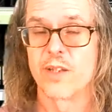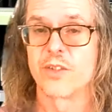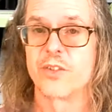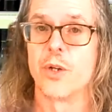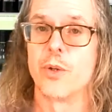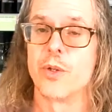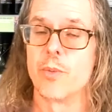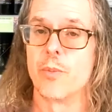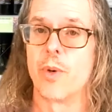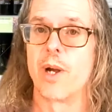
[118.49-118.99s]
So
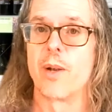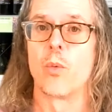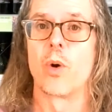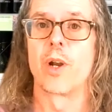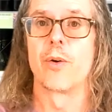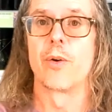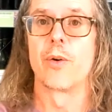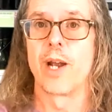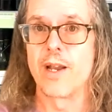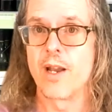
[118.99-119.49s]
you might want
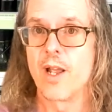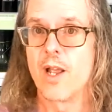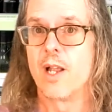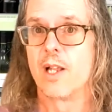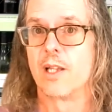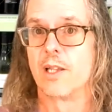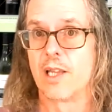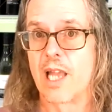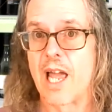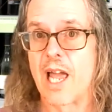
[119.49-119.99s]
to write,
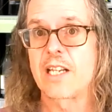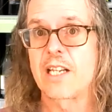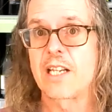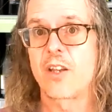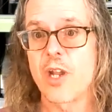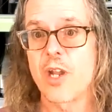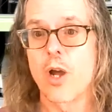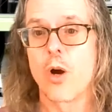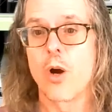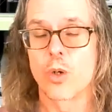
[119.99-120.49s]
liked
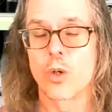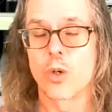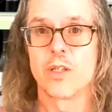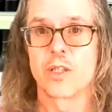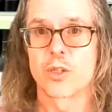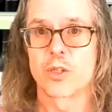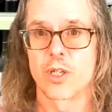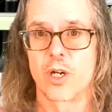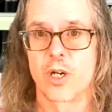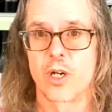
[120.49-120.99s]
the oak in the
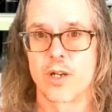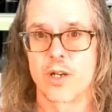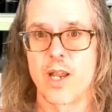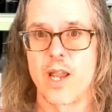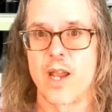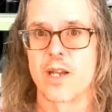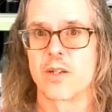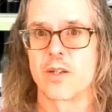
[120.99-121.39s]
Chardonnay.